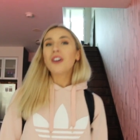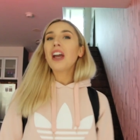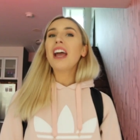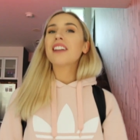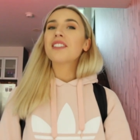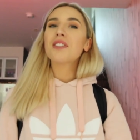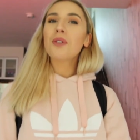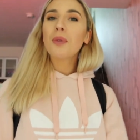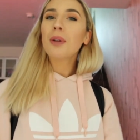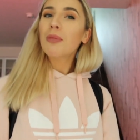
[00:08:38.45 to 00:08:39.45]
okay,
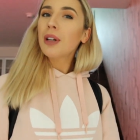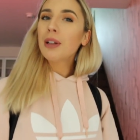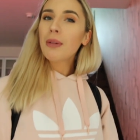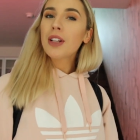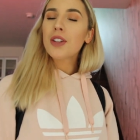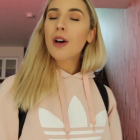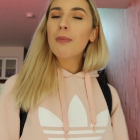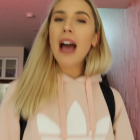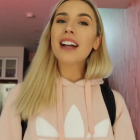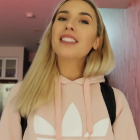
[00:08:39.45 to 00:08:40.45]
so we're pretty much all
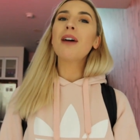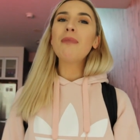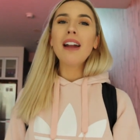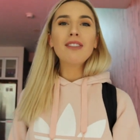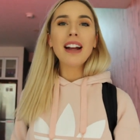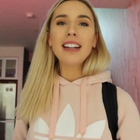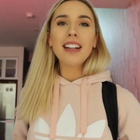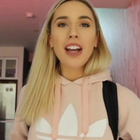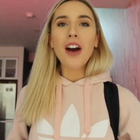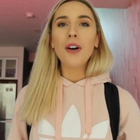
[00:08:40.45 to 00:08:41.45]
packed up and ready
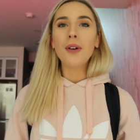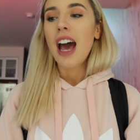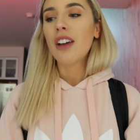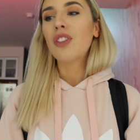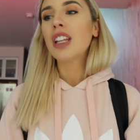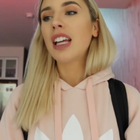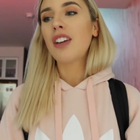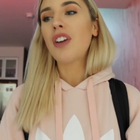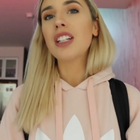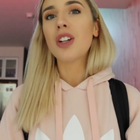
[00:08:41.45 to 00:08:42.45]
to go. I feel like
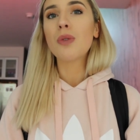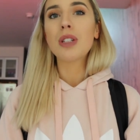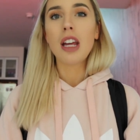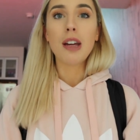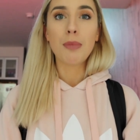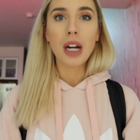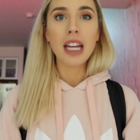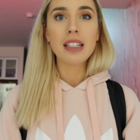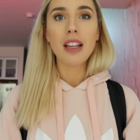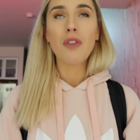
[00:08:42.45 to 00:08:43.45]
if I don't take
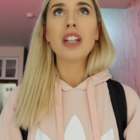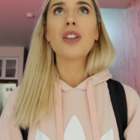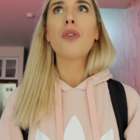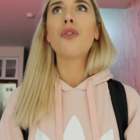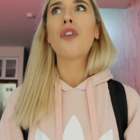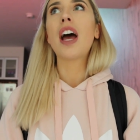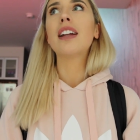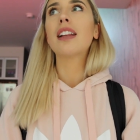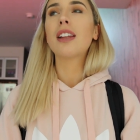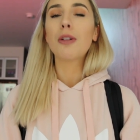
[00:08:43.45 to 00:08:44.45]
breaks, if I don't
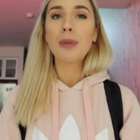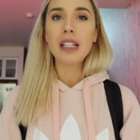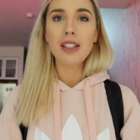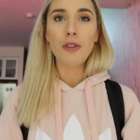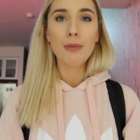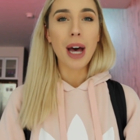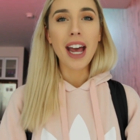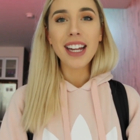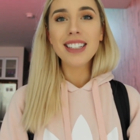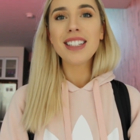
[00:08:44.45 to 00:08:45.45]
find a little peace of
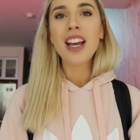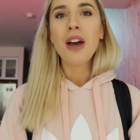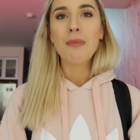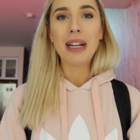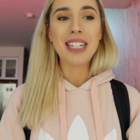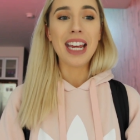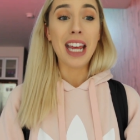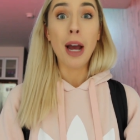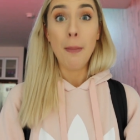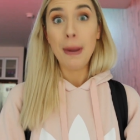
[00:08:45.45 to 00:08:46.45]
mind by
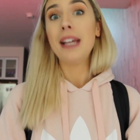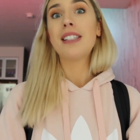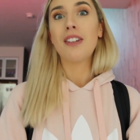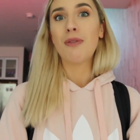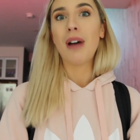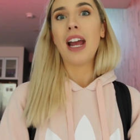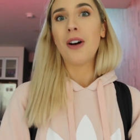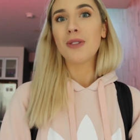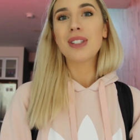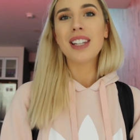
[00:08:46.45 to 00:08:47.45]
taking a piece of my
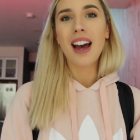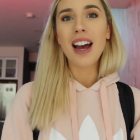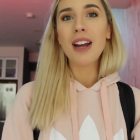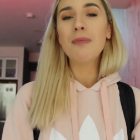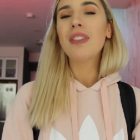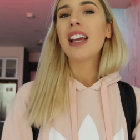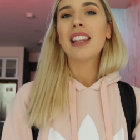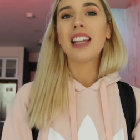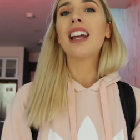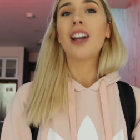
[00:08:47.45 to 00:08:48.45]
own time,
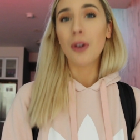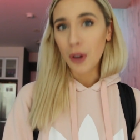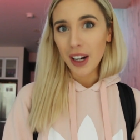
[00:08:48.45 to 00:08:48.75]
then I go